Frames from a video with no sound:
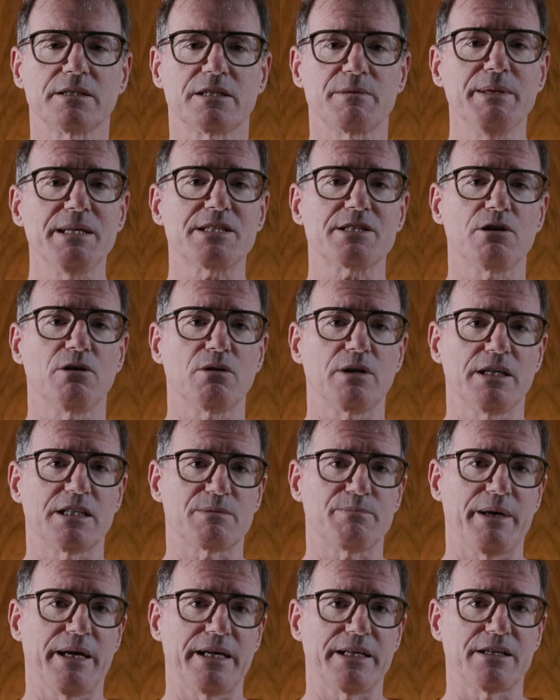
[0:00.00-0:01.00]
The midsole
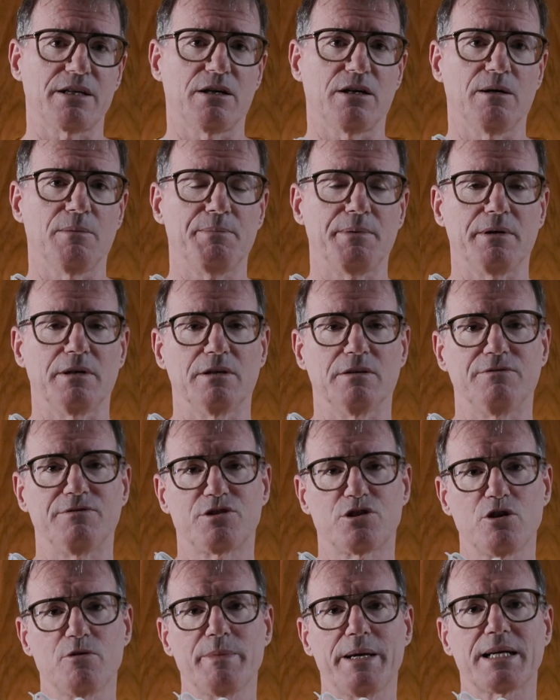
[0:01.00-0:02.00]
is made up of
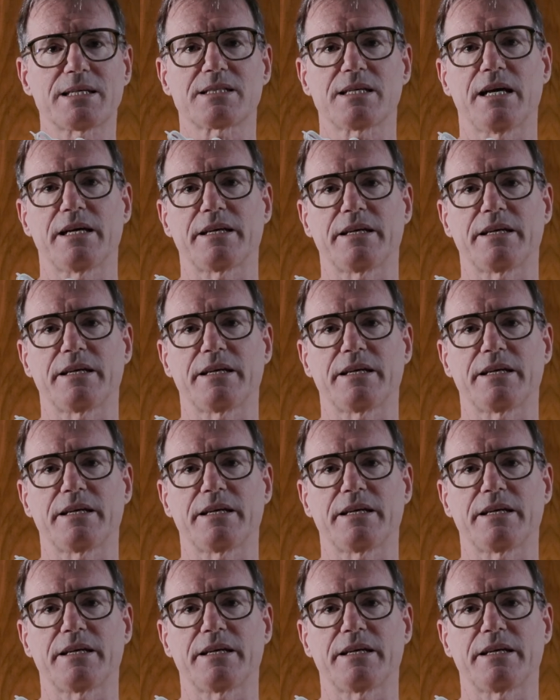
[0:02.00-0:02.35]
ZoomX